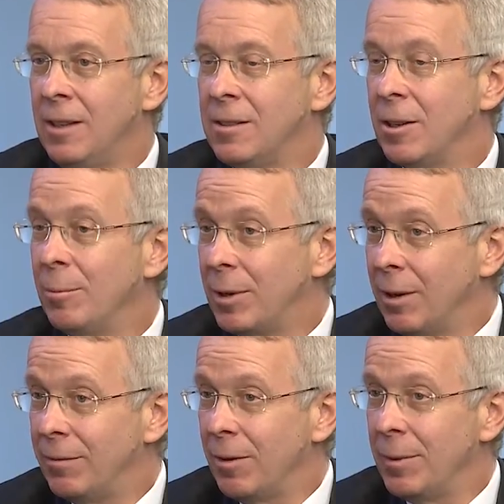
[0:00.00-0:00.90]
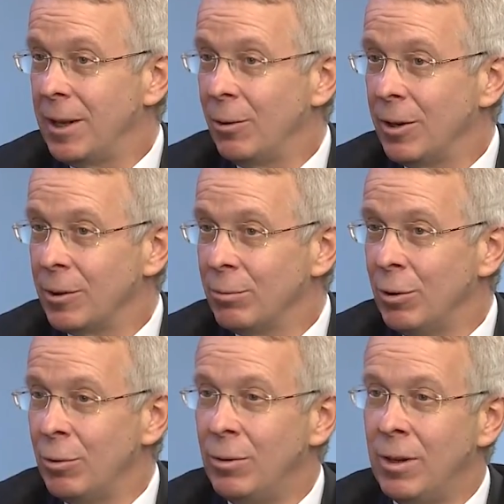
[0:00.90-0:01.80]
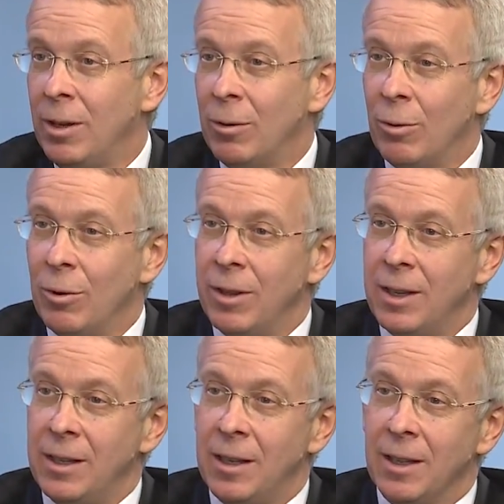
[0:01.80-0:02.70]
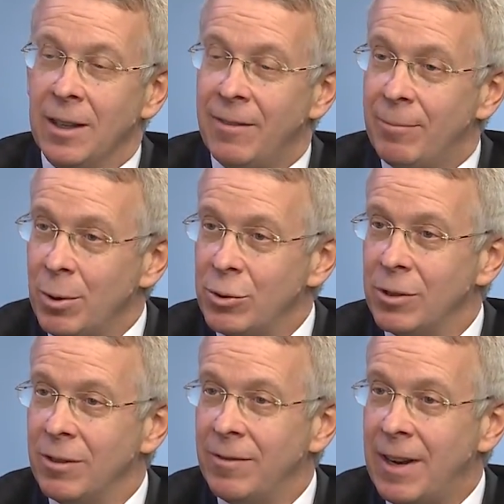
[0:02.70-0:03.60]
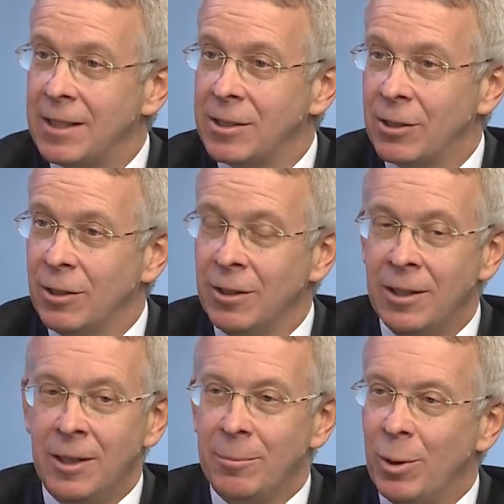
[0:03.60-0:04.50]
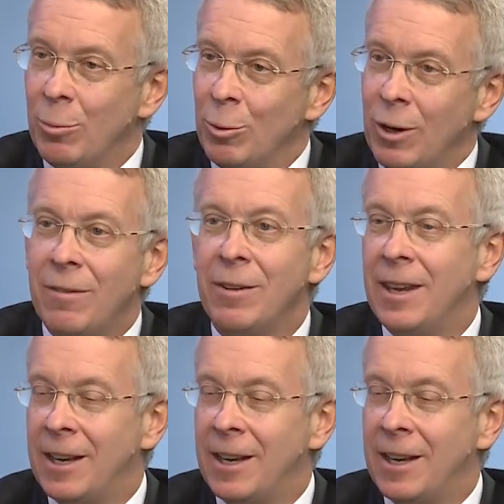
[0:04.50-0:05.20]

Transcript: some come from the aortic root or the left posterior fascicle, but wherever they